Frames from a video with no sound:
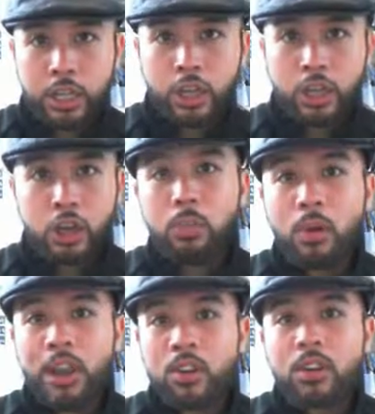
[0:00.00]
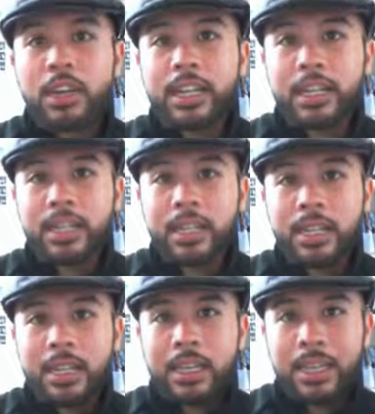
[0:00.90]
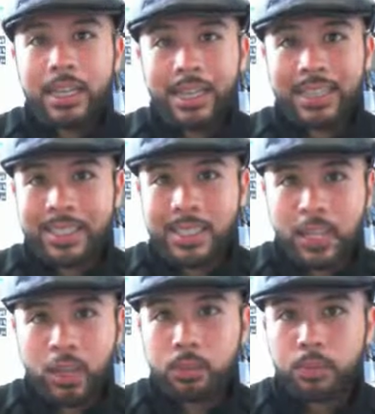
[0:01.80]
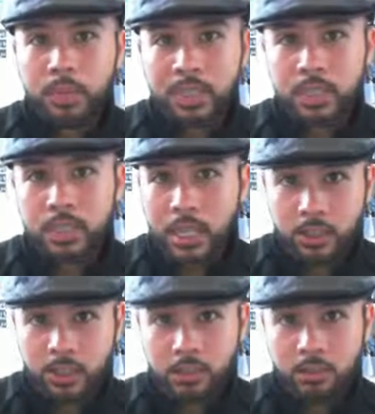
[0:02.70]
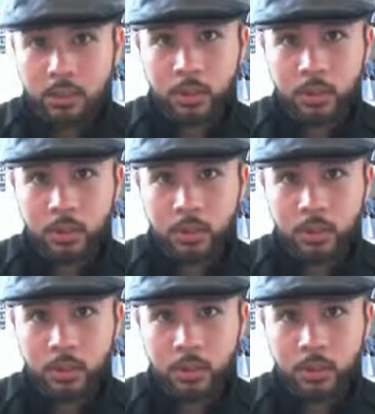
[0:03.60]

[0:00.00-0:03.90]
Your priority is to help the seller, the